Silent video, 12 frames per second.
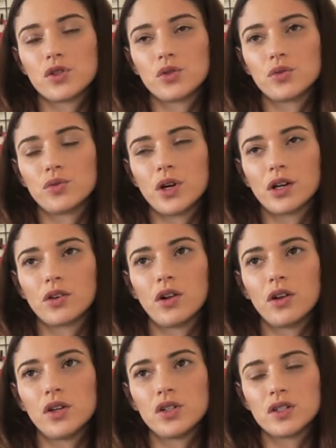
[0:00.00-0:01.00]
to
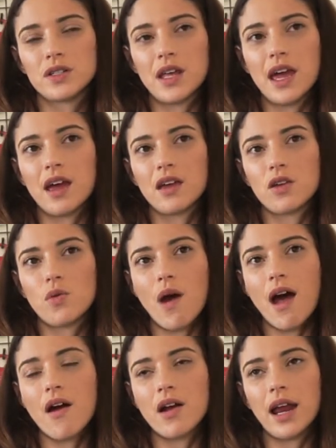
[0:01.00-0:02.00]
acknowledge is that you
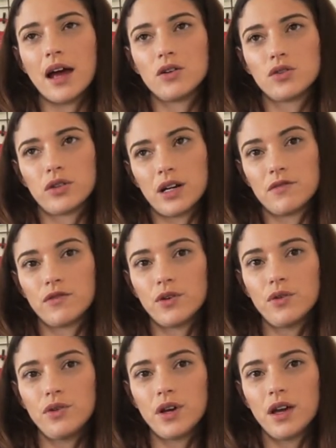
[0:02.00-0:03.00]
are allowed treat
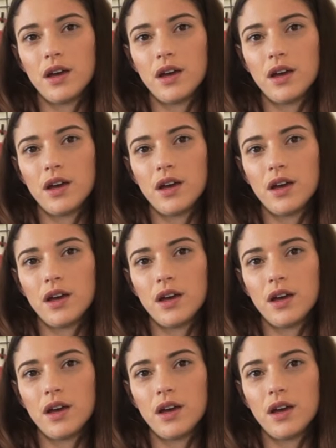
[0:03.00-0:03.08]
food.